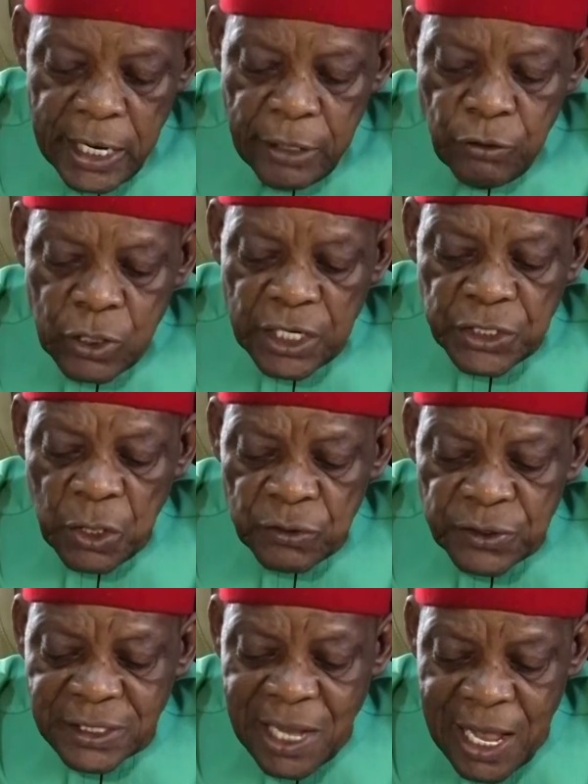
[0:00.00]

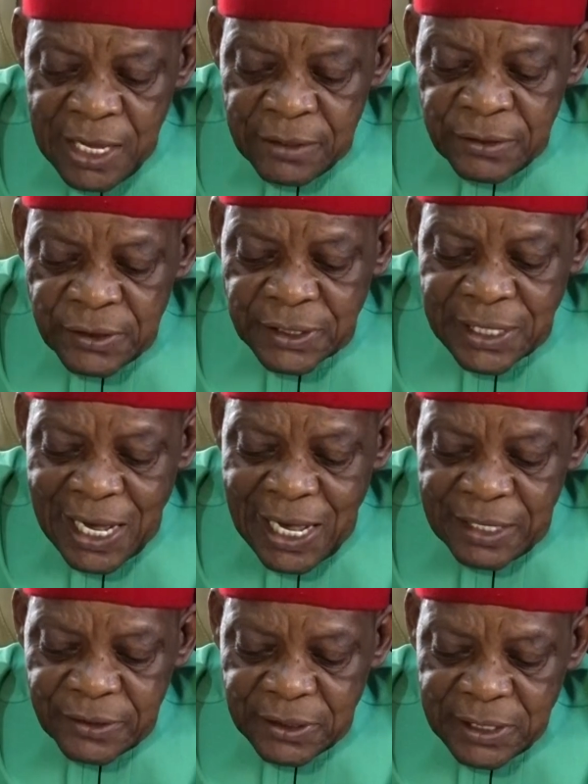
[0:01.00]
Education stands
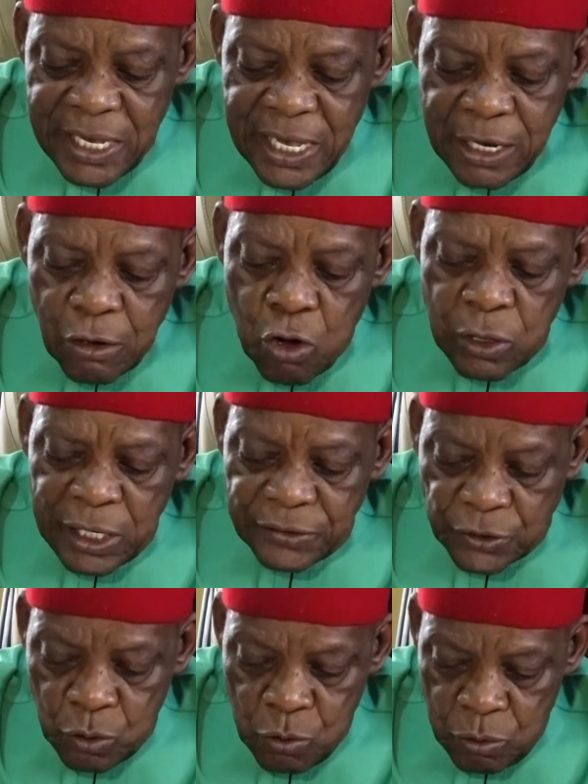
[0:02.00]
as a
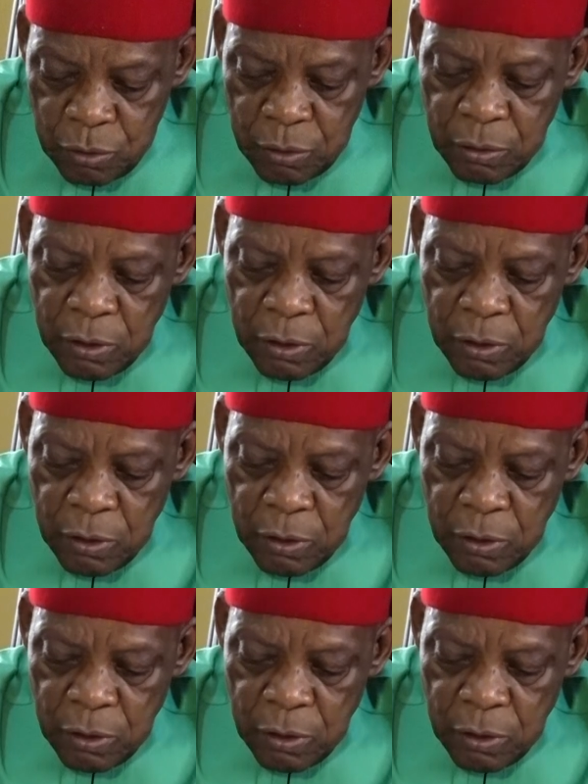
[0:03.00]
cornerstone